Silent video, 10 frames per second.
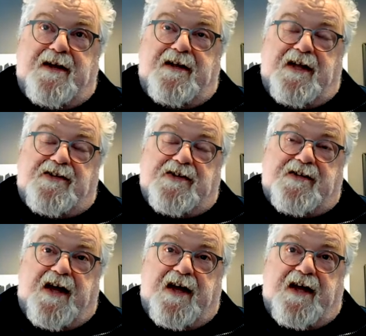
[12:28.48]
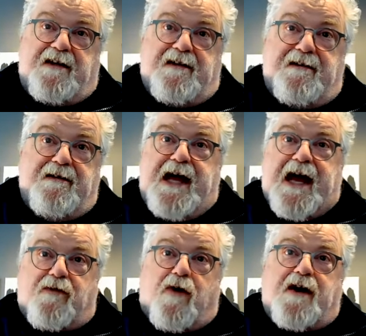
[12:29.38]
and this is a
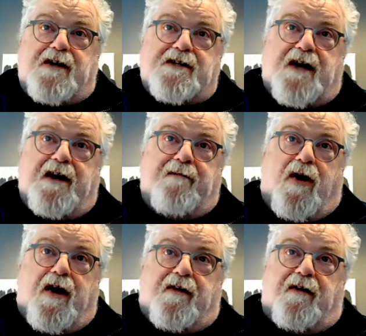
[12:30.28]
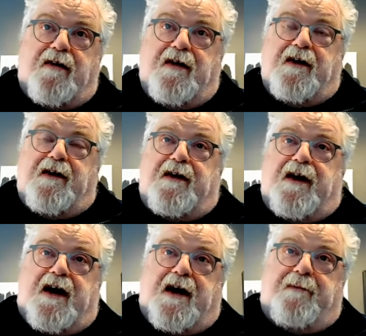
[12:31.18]
Enron design model.
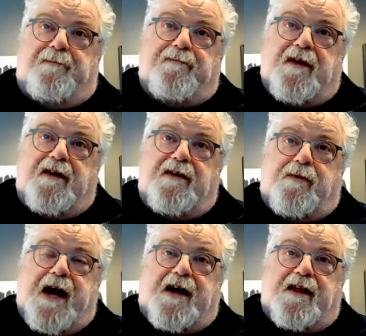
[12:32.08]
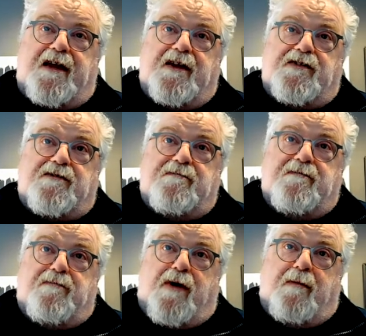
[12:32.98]
The reality is
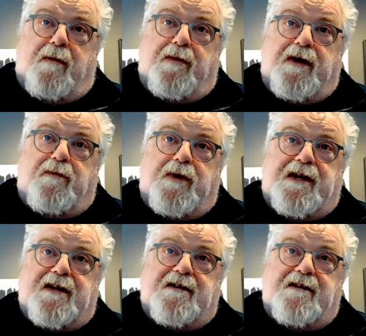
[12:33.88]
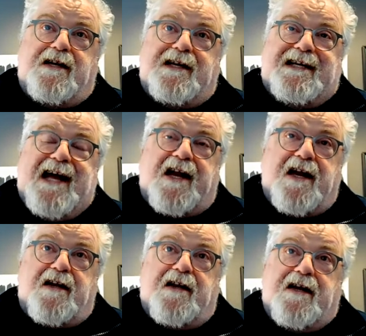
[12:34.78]
probably we didn't get
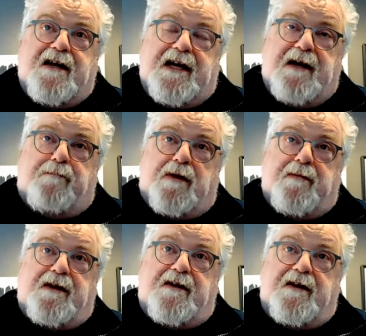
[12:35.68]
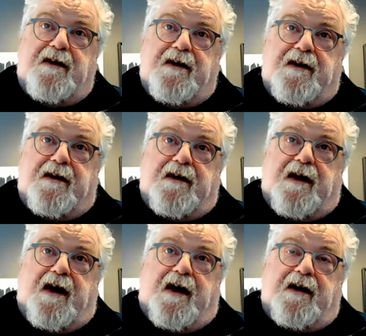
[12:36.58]
it implemented
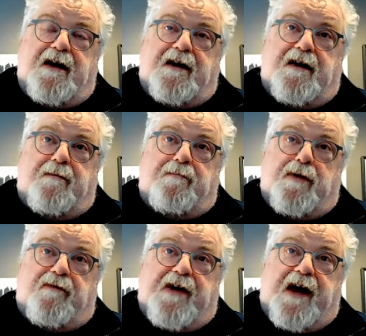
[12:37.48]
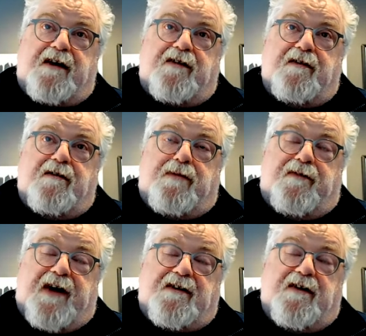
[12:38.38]
in a
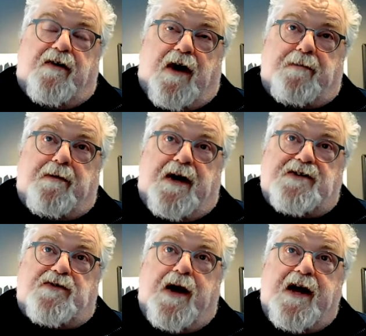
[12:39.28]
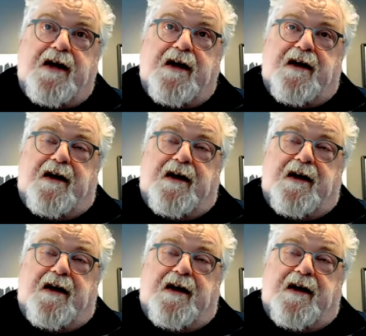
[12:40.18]
perfected or optimized way.